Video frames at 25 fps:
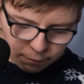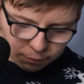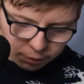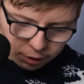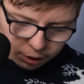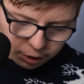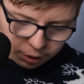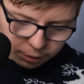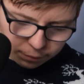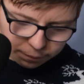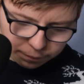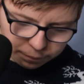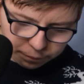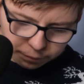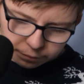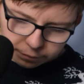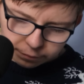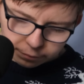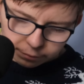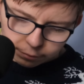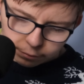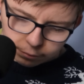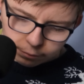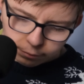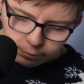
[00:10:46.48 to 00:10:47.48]
that
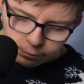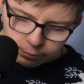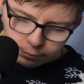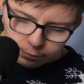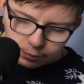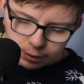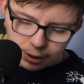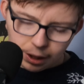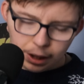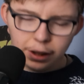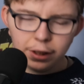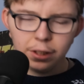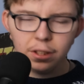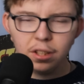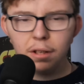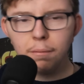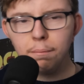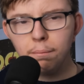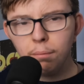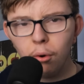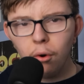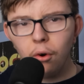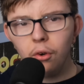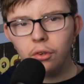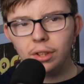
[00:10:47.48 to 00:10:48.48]
it's an
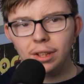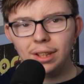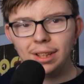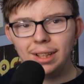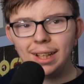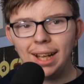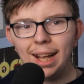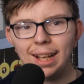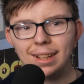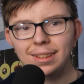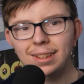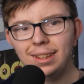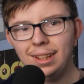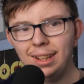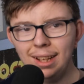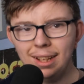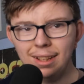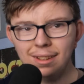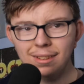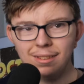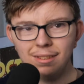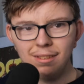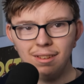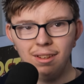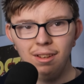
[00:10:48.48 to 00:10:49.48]
important
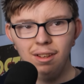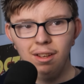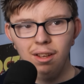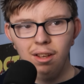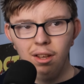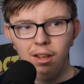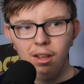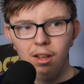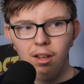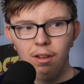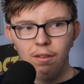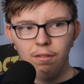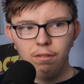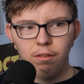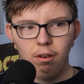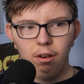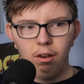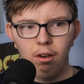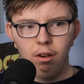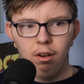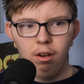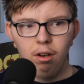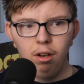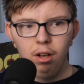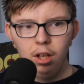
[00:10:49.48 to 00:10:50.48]
catalyst
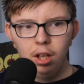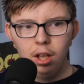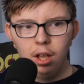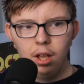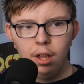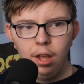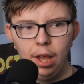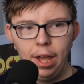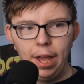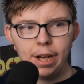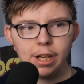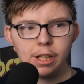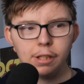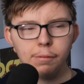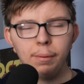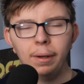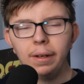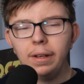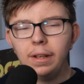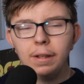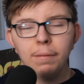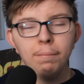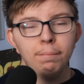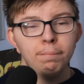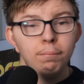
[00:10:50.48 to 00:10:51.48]
for explaining
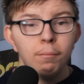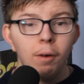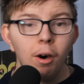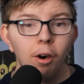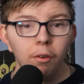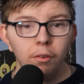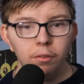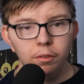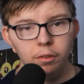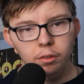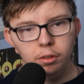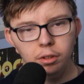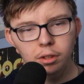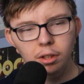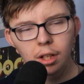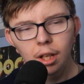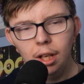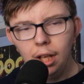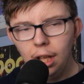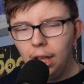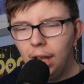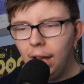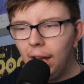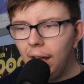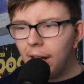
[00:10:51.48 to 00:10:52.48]
the moral.
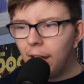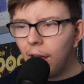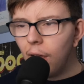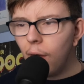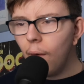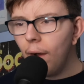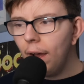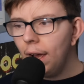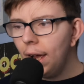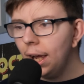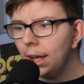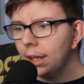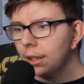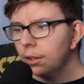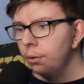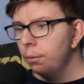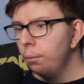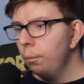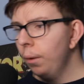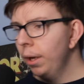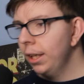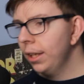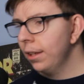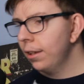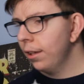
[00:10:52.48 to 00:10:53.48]
And I quite liked when
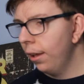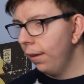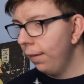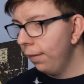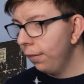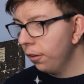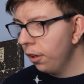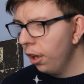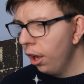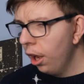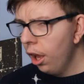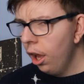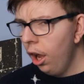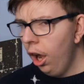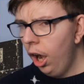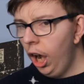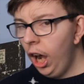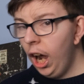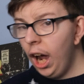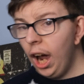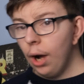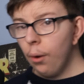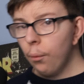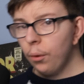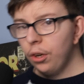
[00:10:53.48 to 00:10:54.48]
he says,
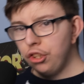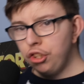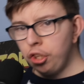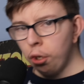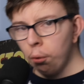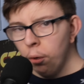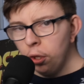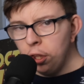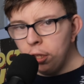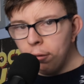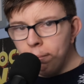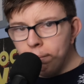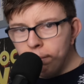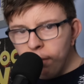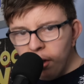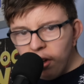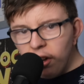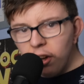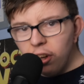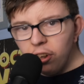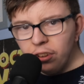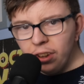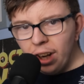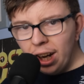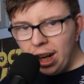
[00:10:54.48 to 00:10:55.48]
I wish I wasn't
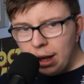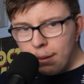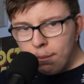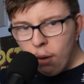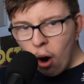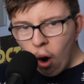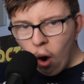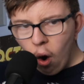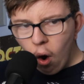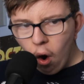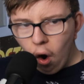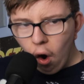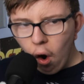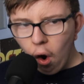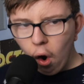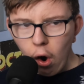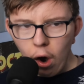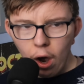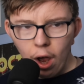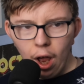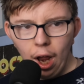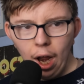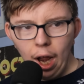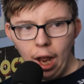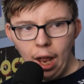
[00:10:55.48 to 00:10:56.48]
born anymore.
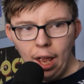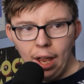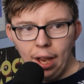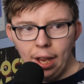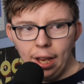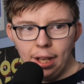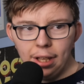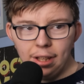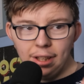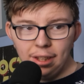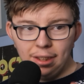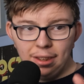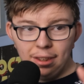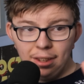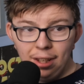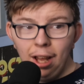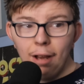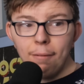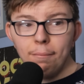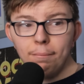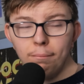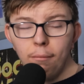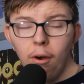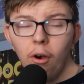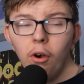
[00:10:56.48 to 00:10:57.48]
It's that
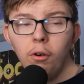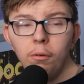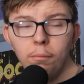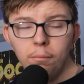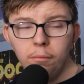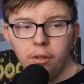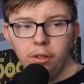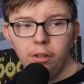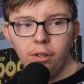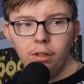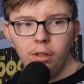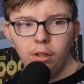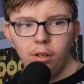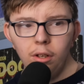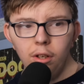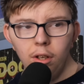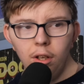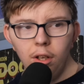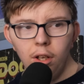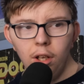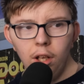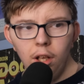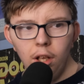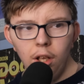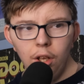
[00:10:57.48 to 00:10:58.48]
moment
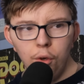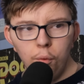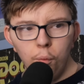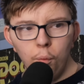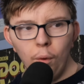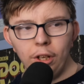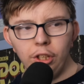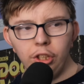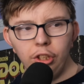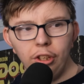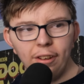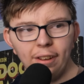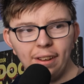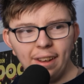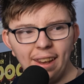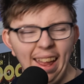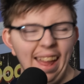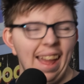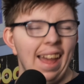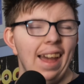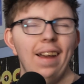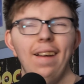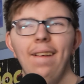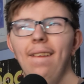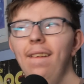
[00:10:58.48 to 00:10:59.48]
when you
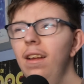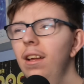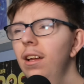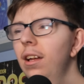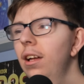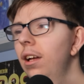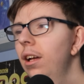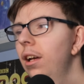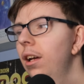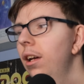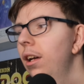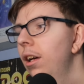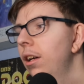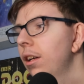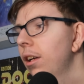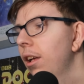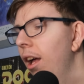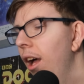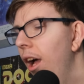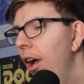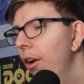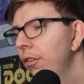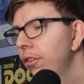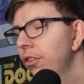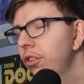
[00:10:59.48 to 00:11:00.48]
get
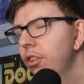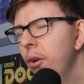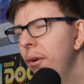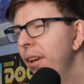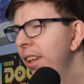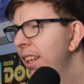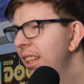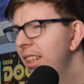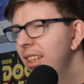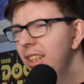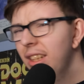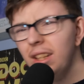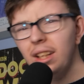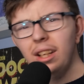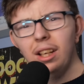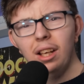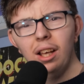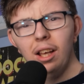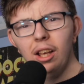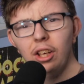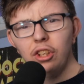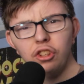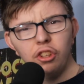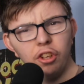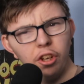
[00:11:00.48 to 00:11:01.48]
Clarence going,
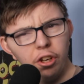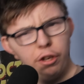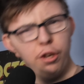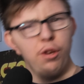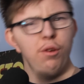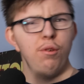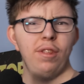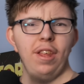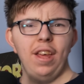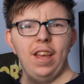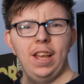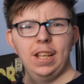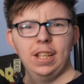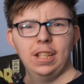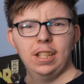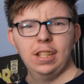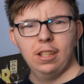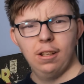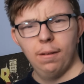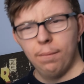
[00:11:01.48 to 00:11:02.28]
should I do this?